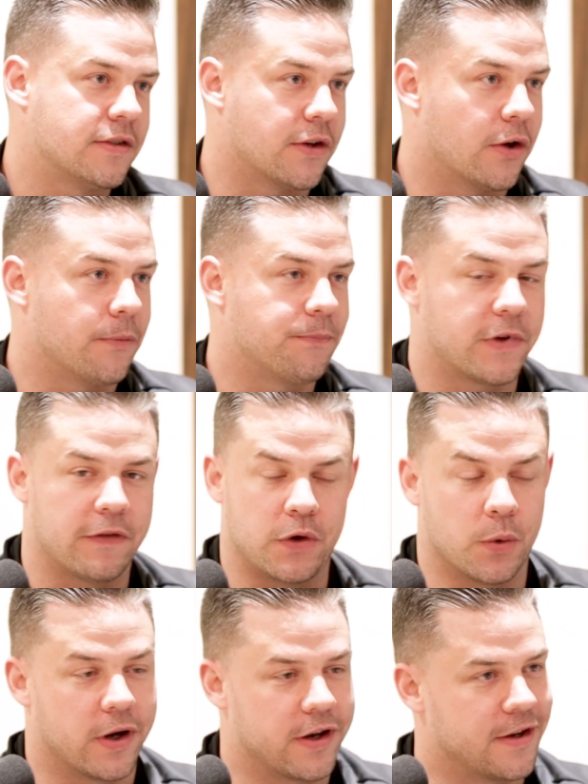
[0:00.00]
So if
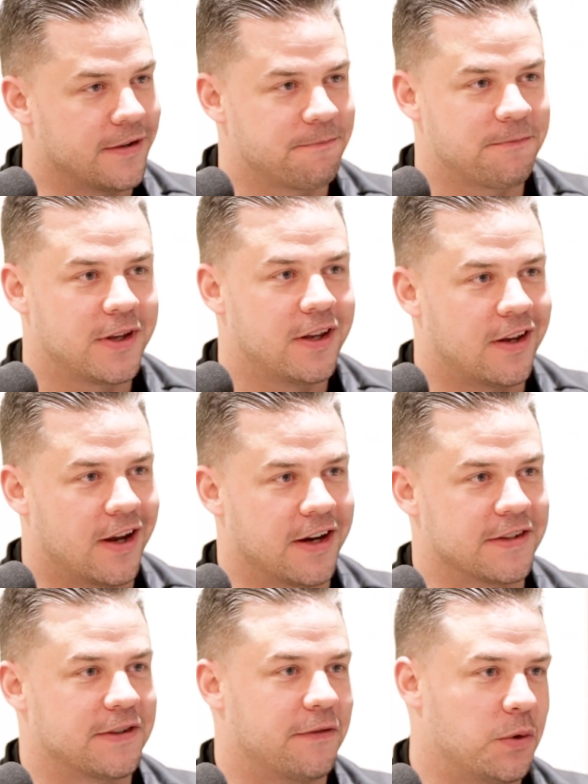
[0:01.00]
you want
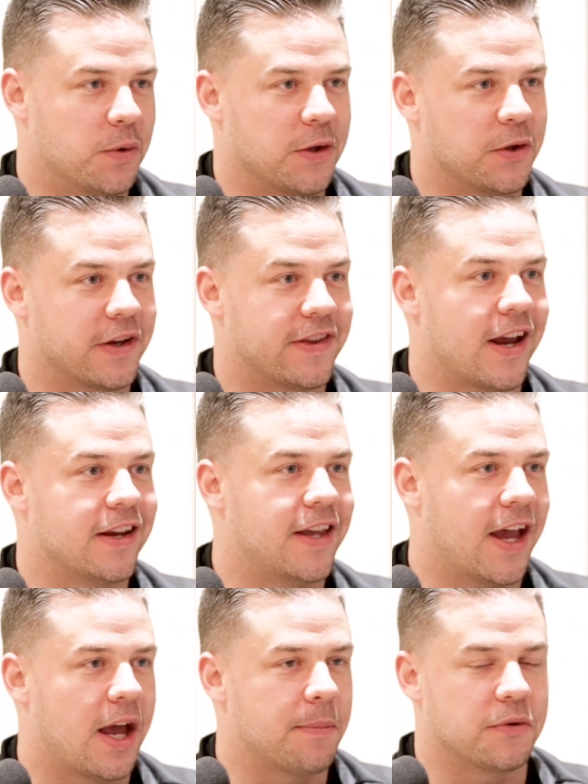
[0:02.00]
to look at that
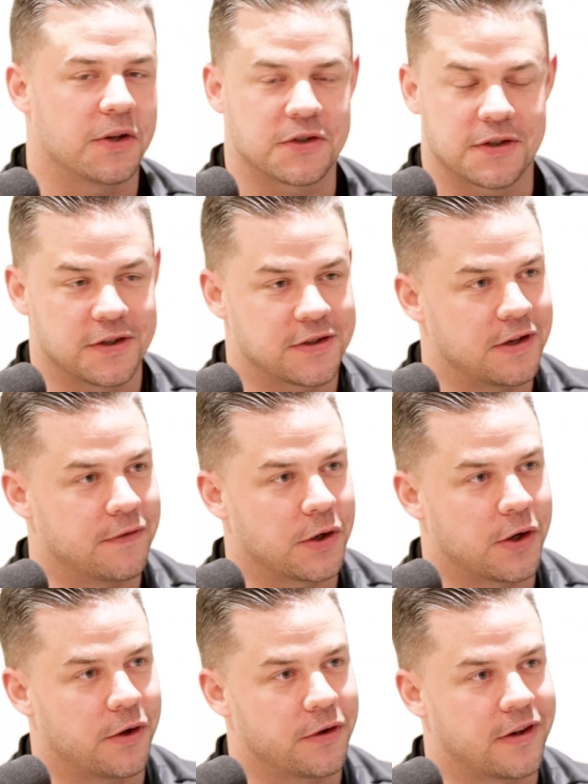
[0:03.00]
gap, let's just even
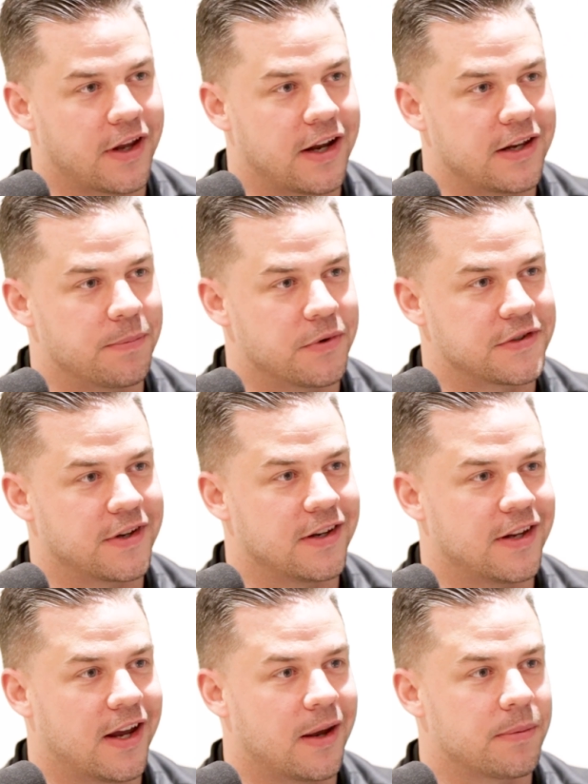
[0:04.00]
call it the 90%
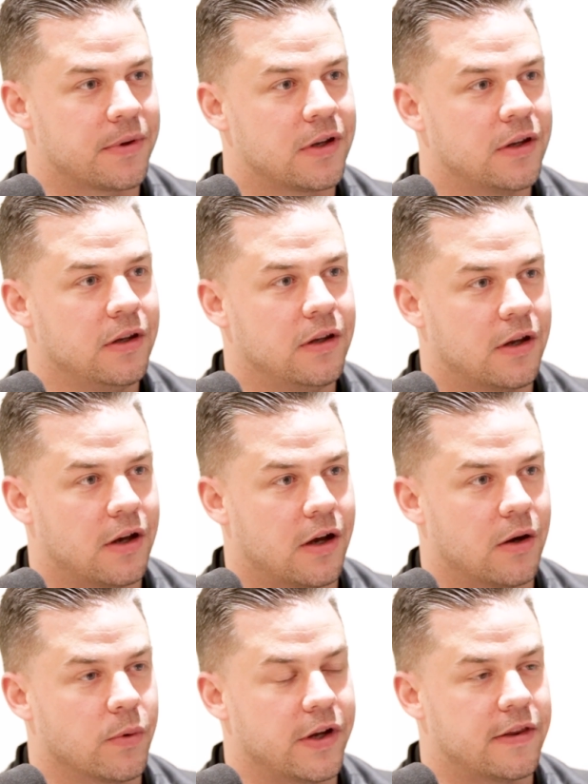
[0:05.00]
gap
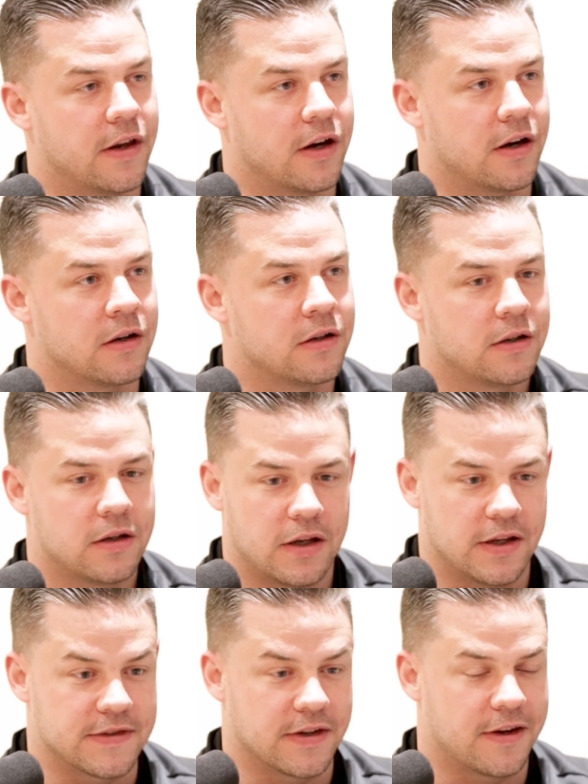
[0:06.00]
right there.
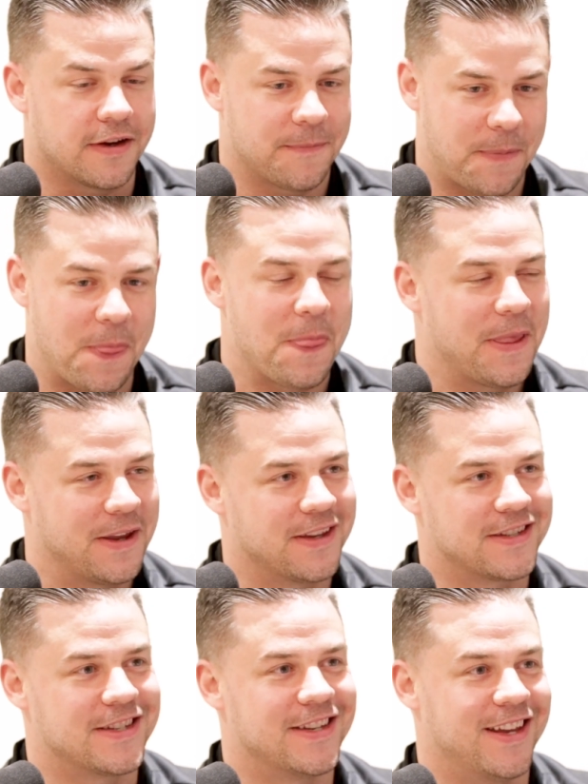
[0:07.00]
It's a
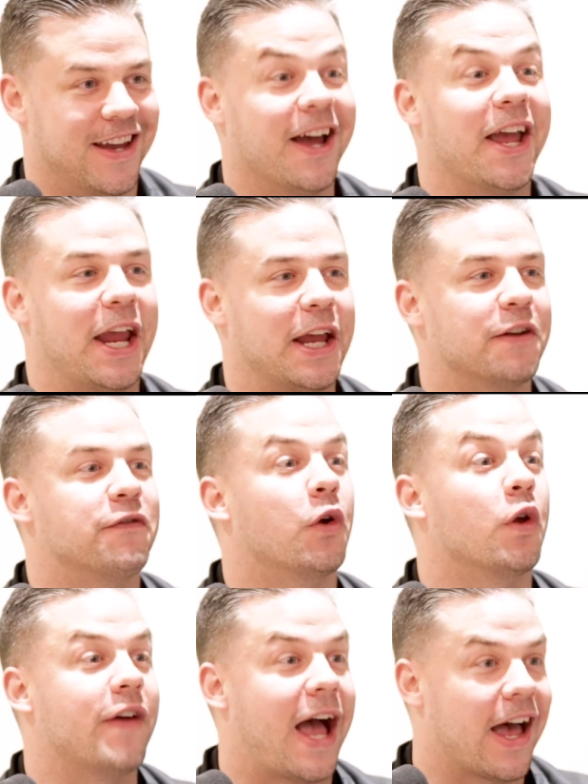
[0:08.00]

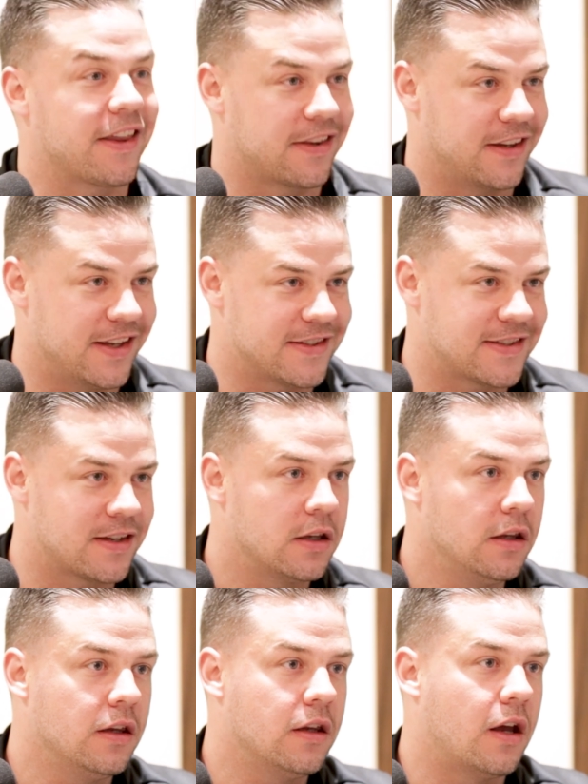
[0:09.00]
handful of athletes
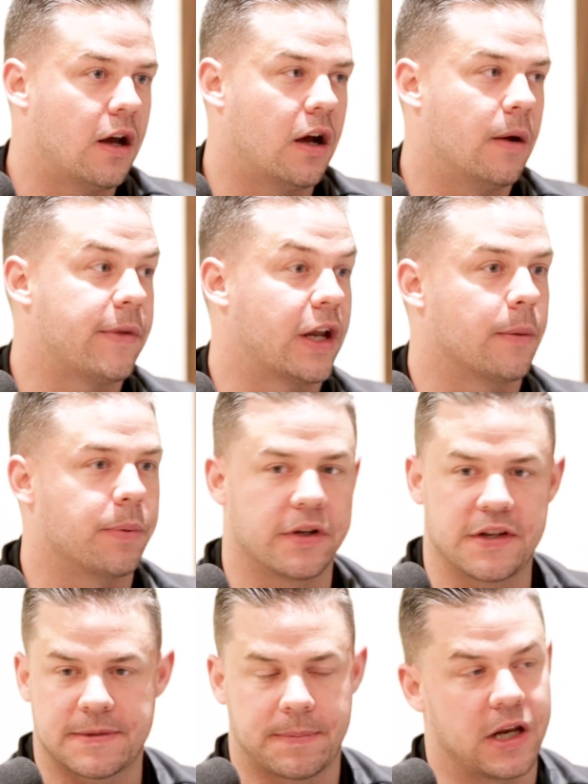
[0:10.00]
that are
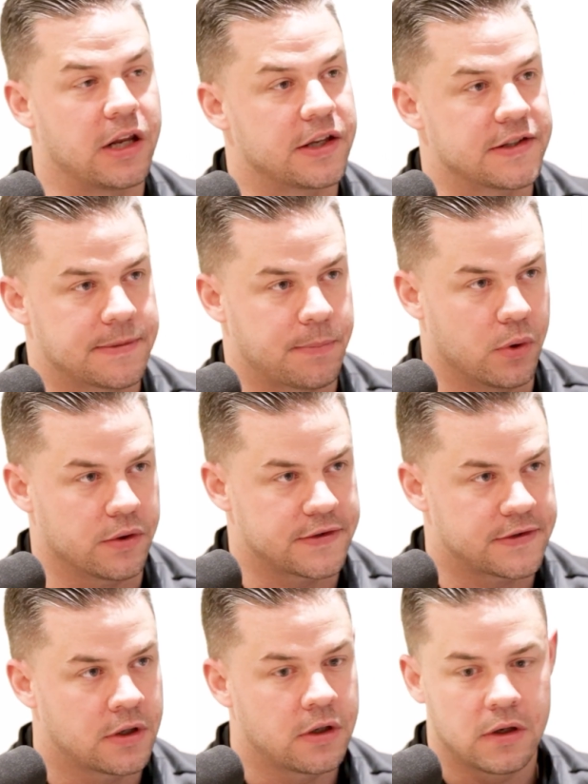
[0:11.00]
participating in
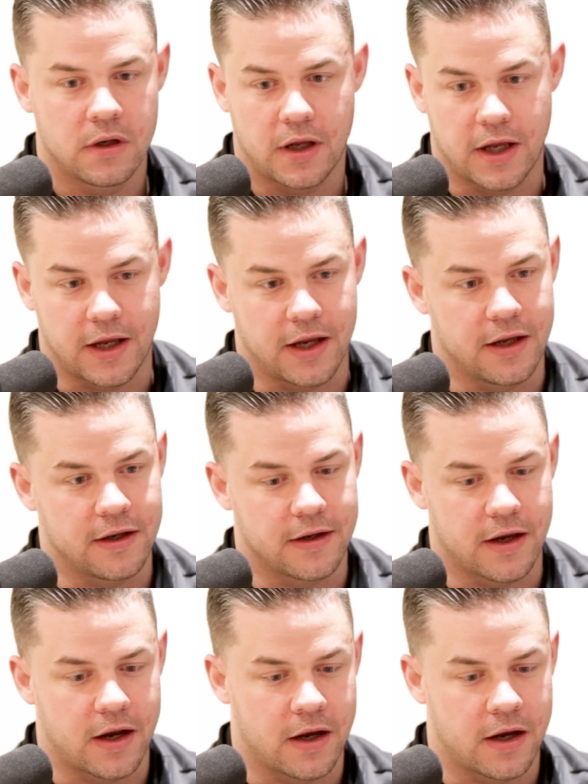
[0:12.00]
sports and,